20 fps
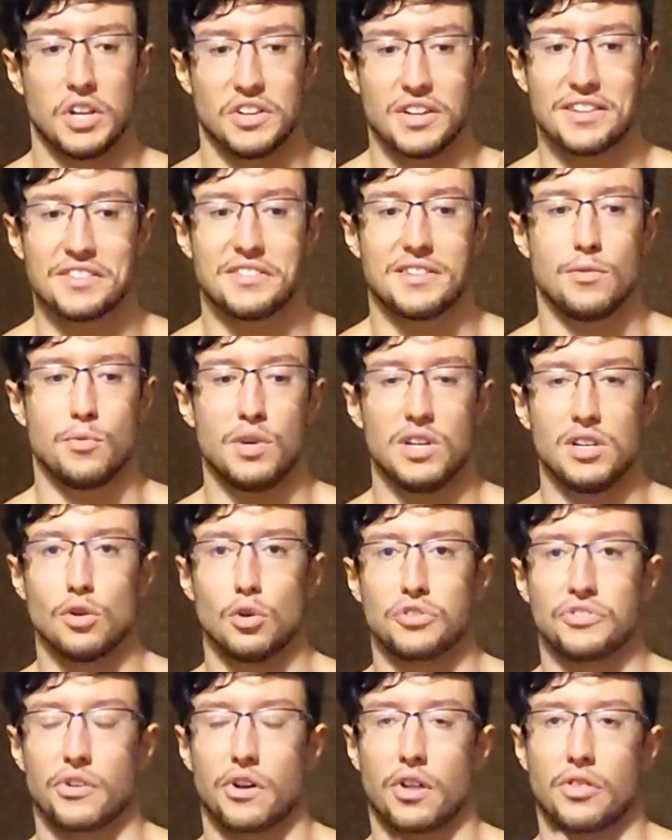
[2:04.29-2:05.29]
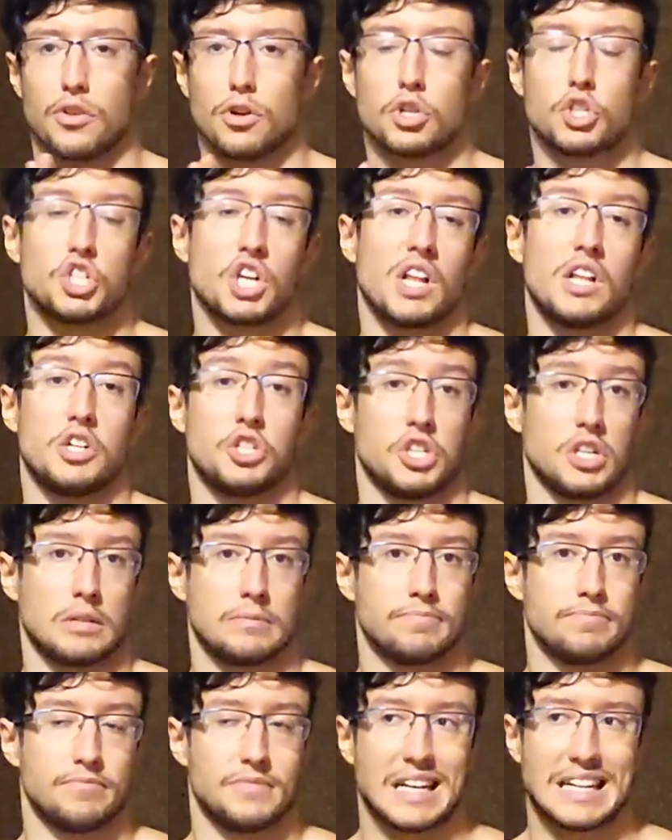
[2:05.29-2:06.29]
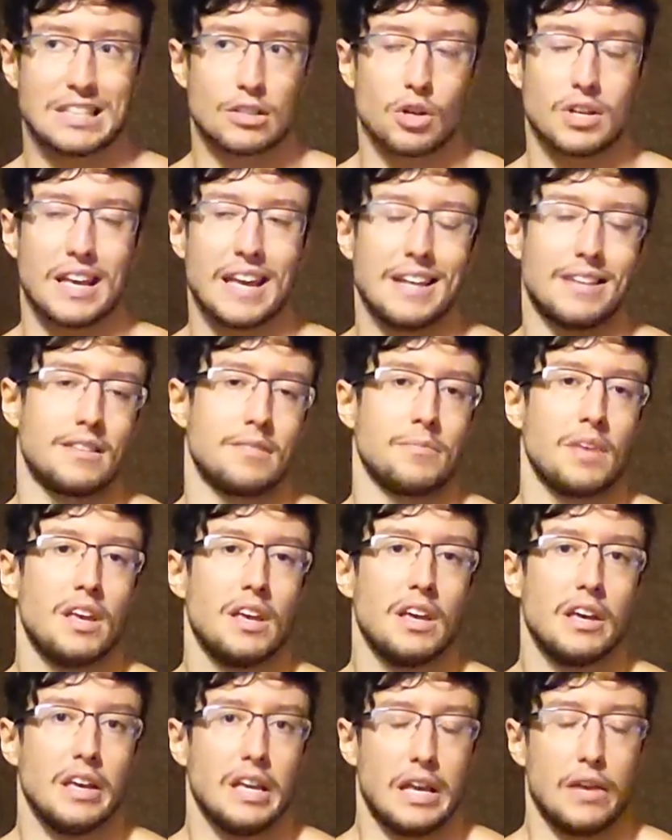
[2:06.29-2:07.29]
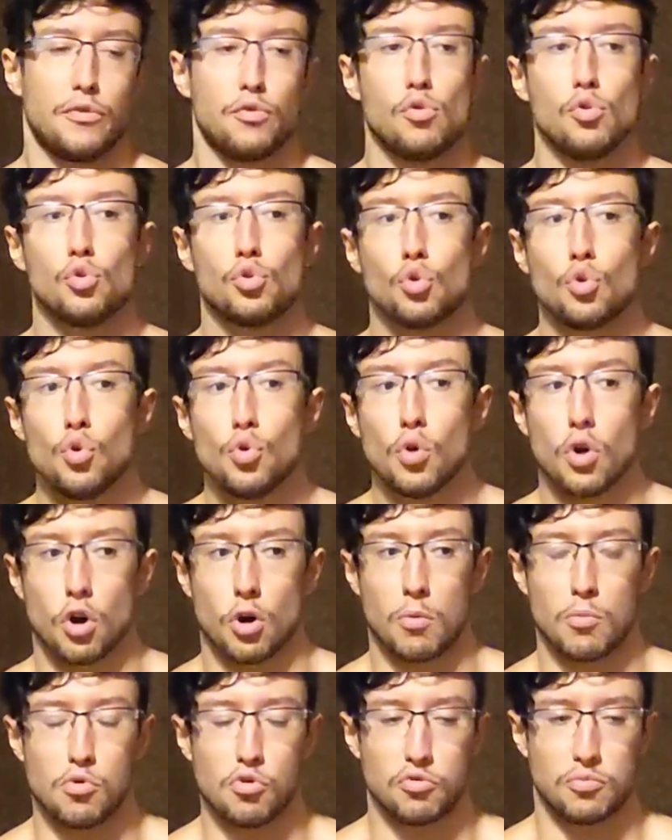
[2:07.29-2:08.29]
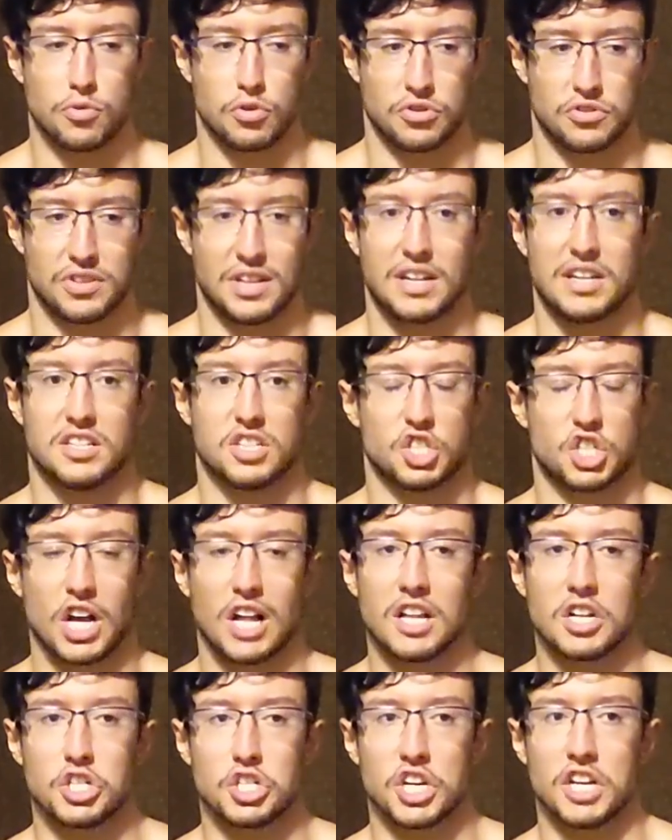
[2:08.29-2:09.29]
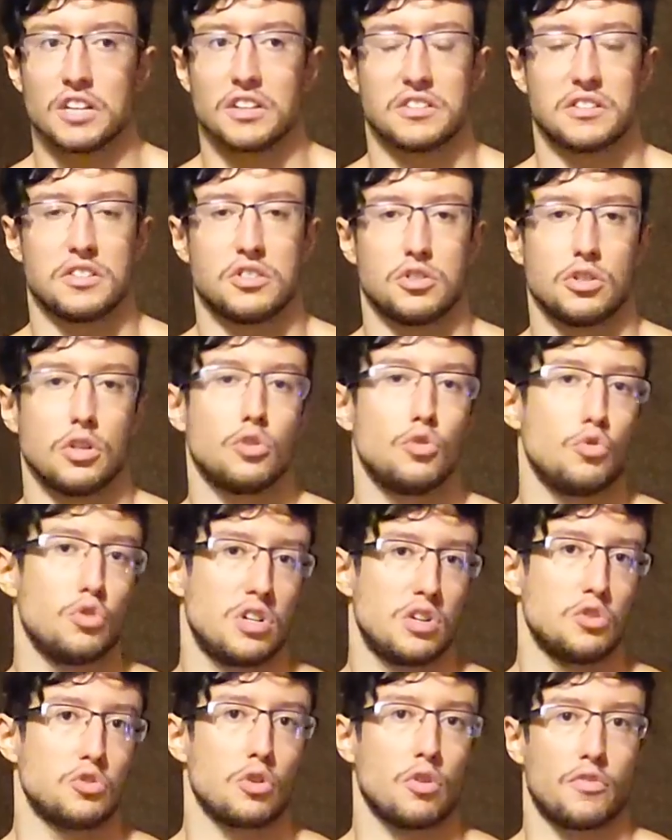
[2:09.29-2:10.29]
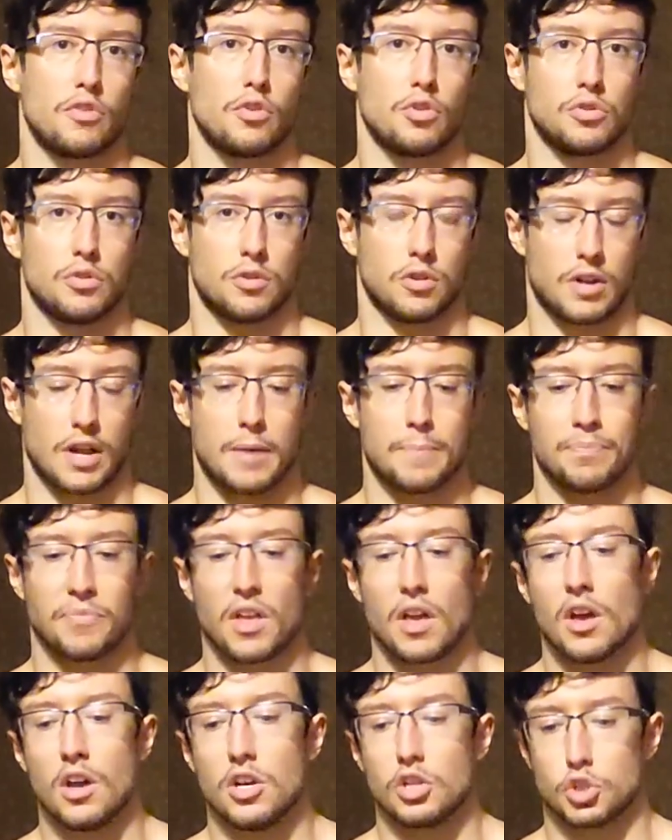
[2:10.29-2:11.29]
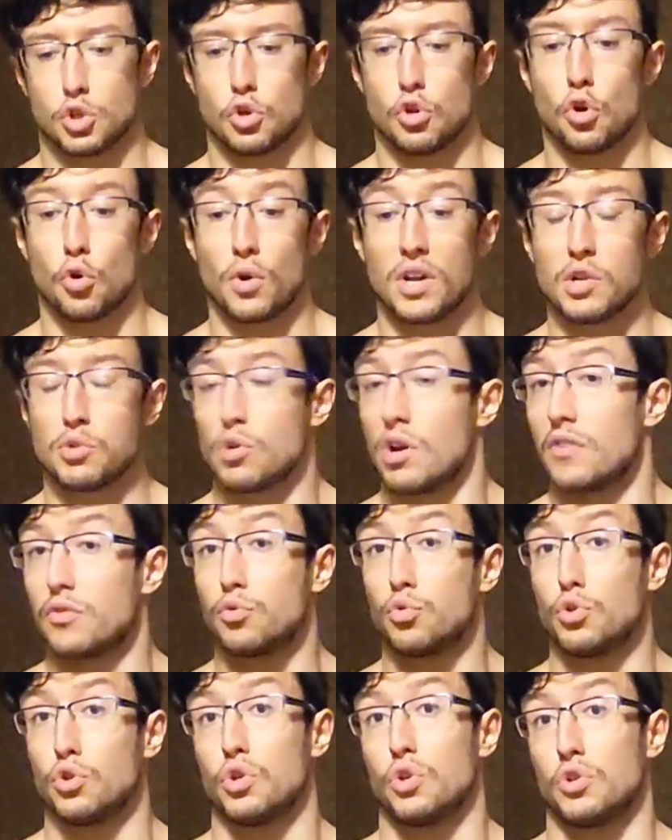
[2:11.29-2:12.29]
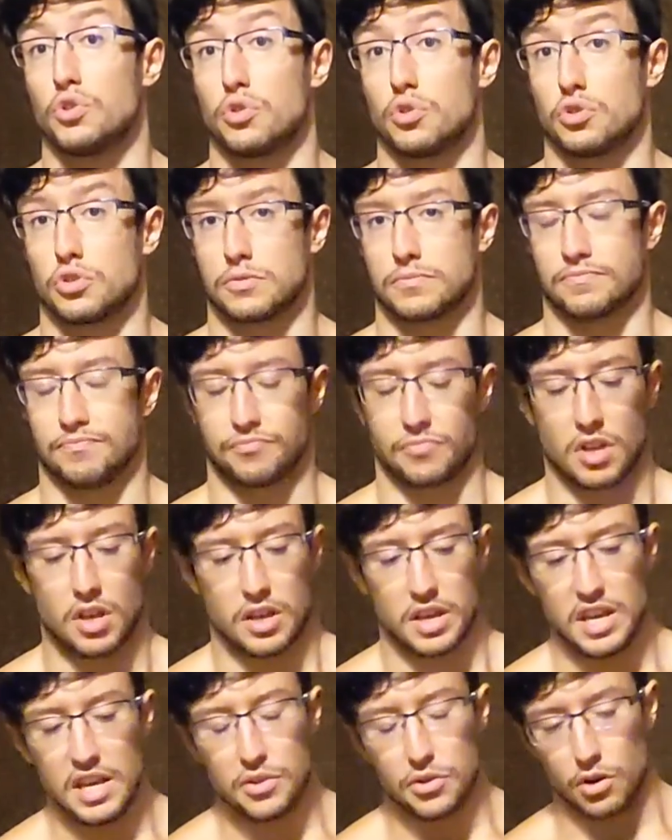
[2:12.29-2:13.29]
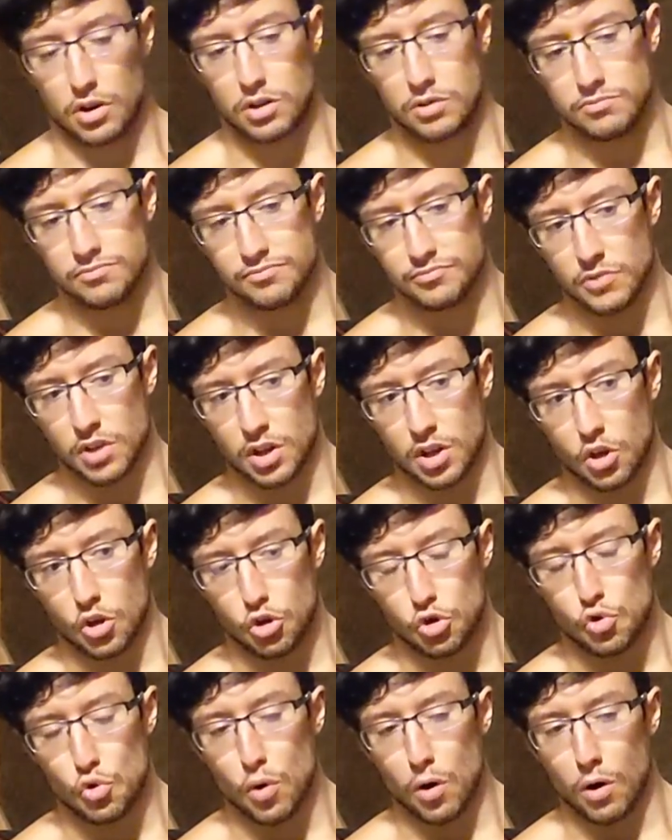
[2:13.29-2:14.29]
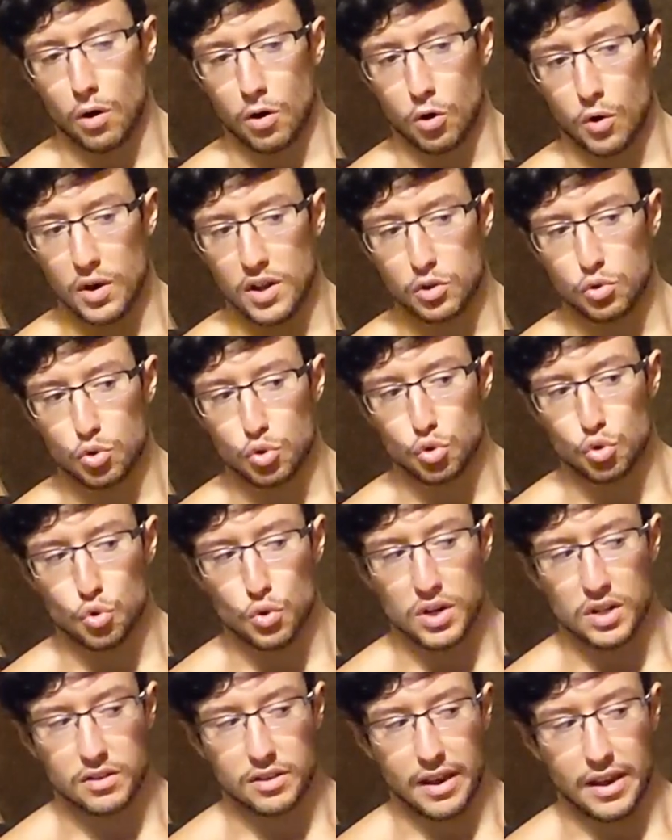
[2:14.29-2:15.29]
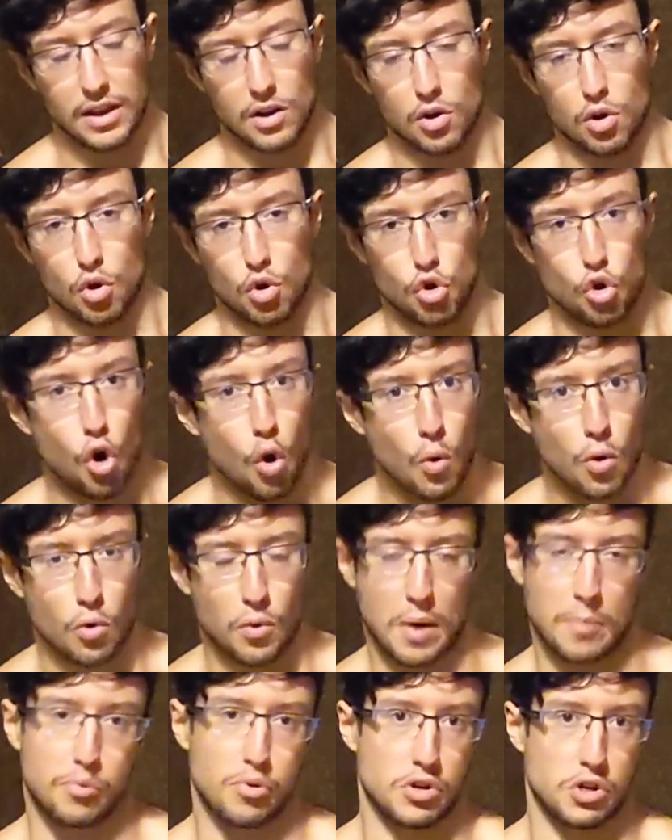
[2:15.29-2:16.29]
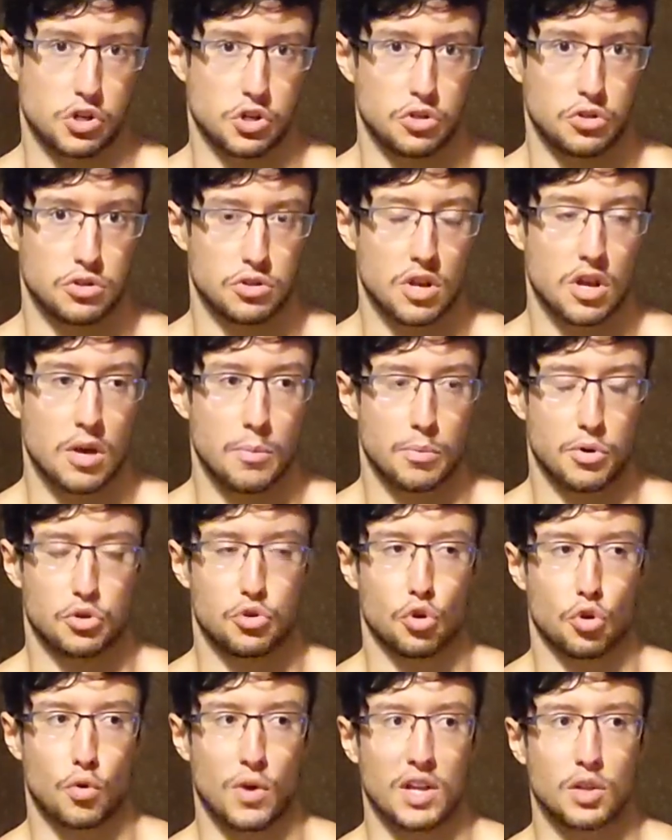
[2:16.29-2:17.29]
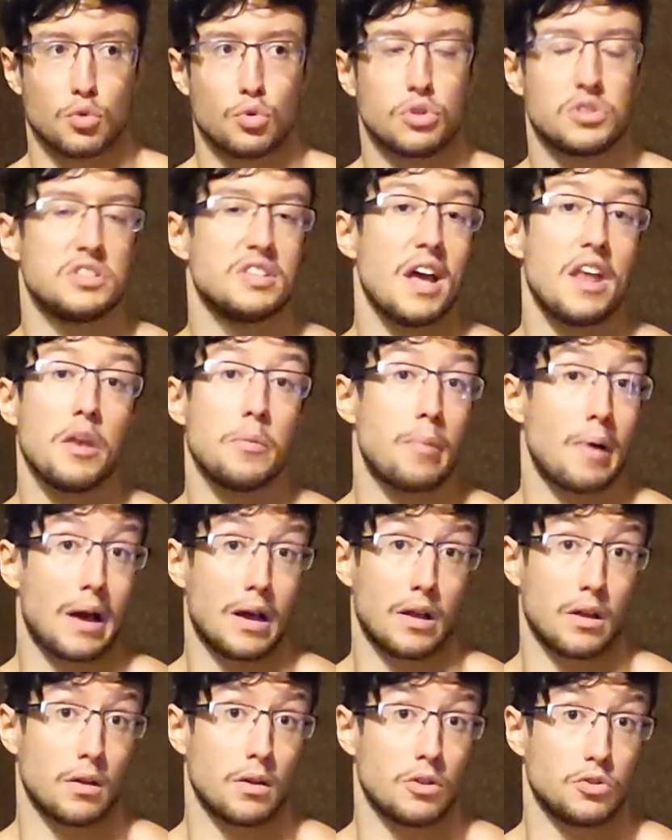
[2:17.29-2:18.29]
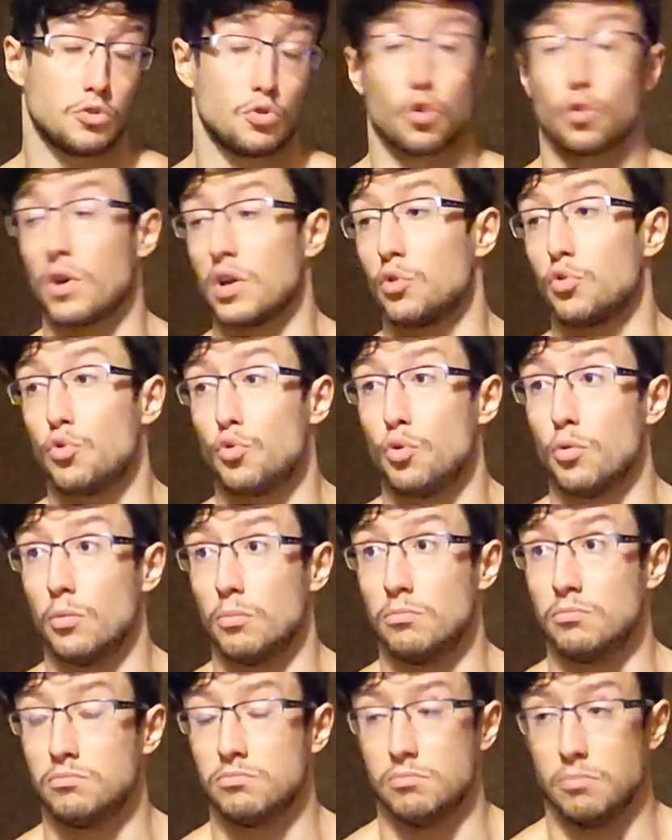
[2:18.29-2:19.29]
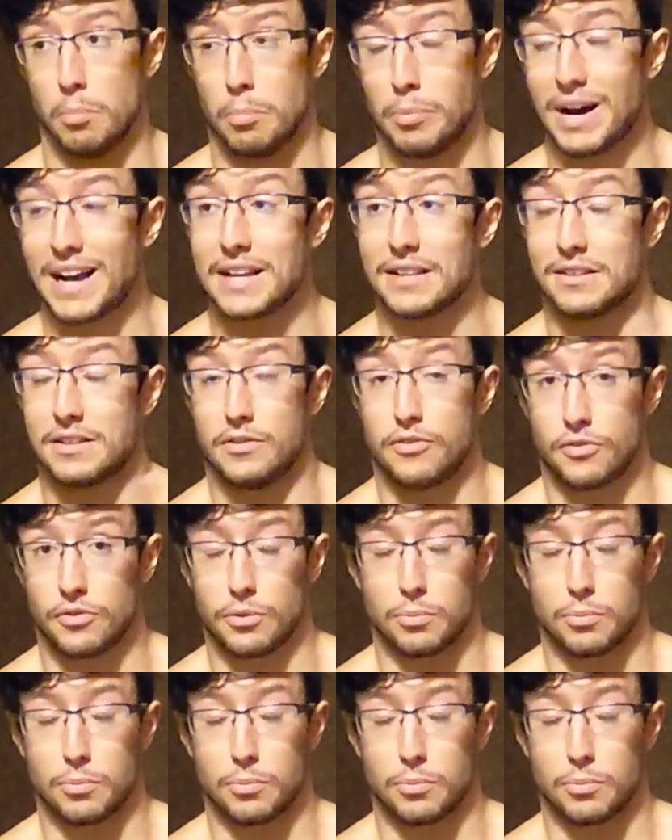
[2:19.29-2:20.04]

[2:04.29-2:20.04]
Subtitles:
intensity windows that are not challenging. That's it. If you do a movement that is challenging, this is not nucleus overload, okay? So you're going to have two choices. Either you are going to do it in lower rep ranges, but you're going to sandbag, so you're going to, by